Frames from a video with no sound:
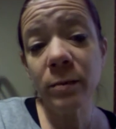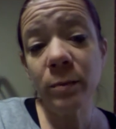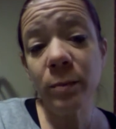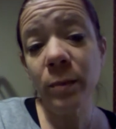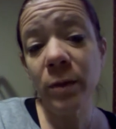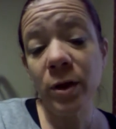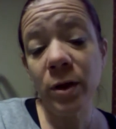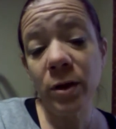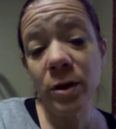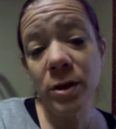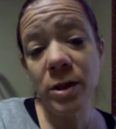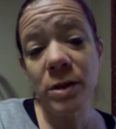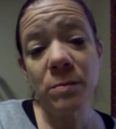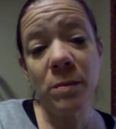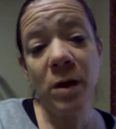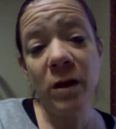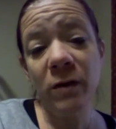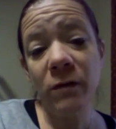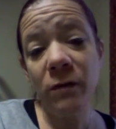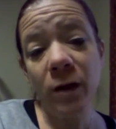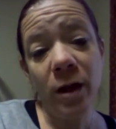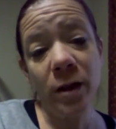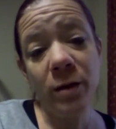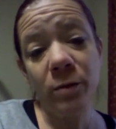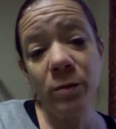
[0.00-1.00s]
because my
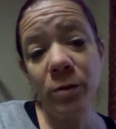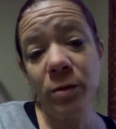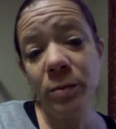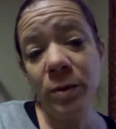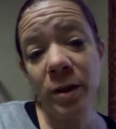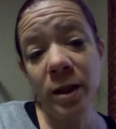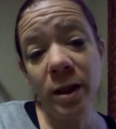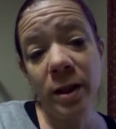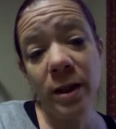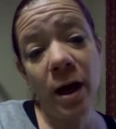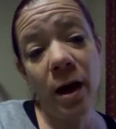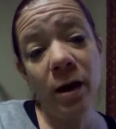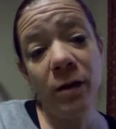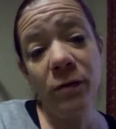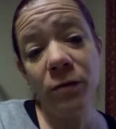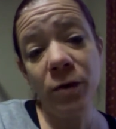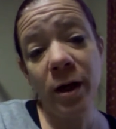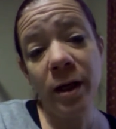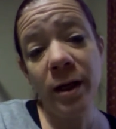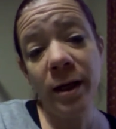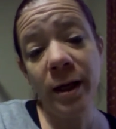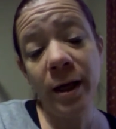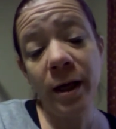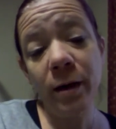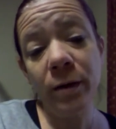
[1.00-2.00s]
father would be alive
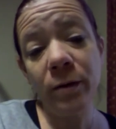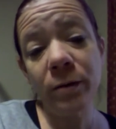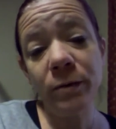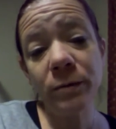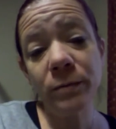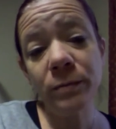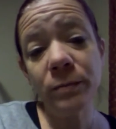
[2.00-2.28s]
right now.